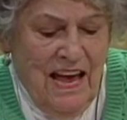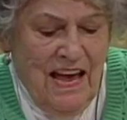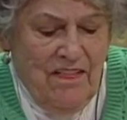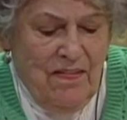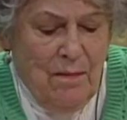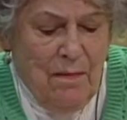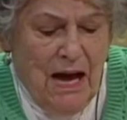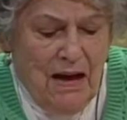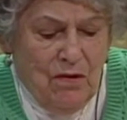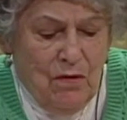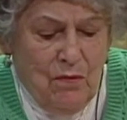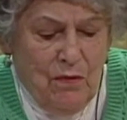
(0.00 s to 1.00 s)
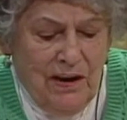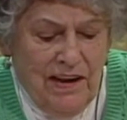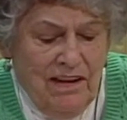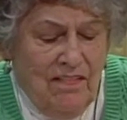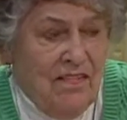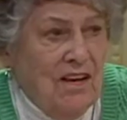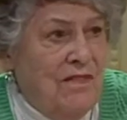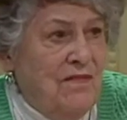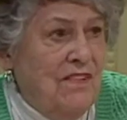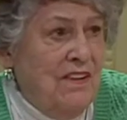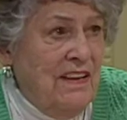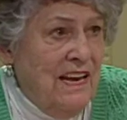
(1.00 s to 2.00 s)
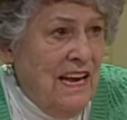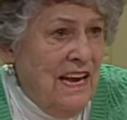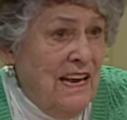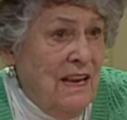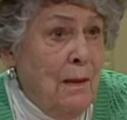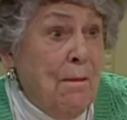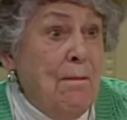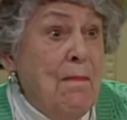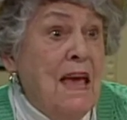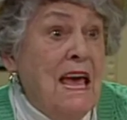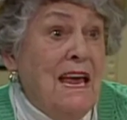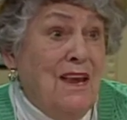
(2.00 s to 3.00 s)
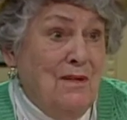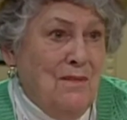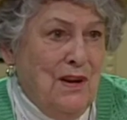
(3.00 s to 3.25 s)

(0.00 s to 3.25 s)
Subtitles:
and the modern ways of today may,